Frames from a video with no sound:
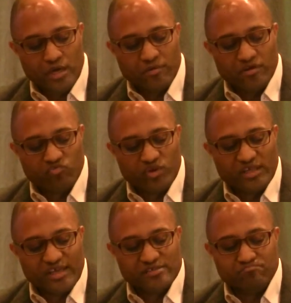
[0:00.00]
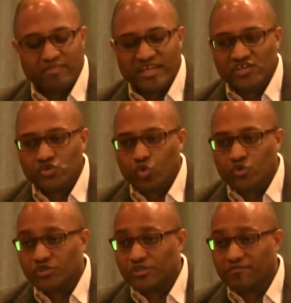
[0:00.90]
But it really is many
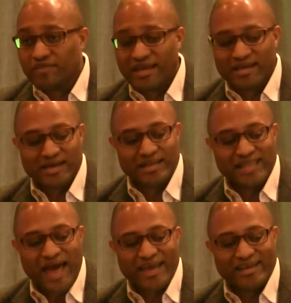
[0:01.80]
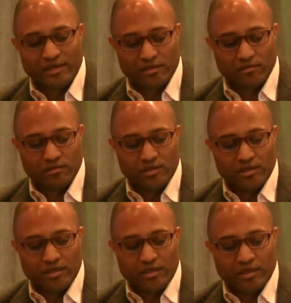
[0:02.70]
sources of data colliding
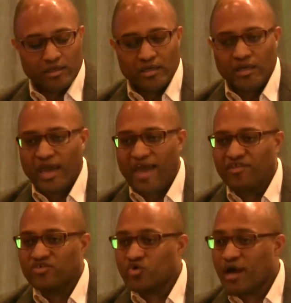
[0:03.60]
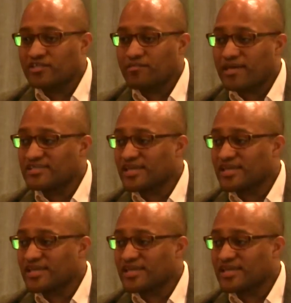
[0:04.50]
and then trying to make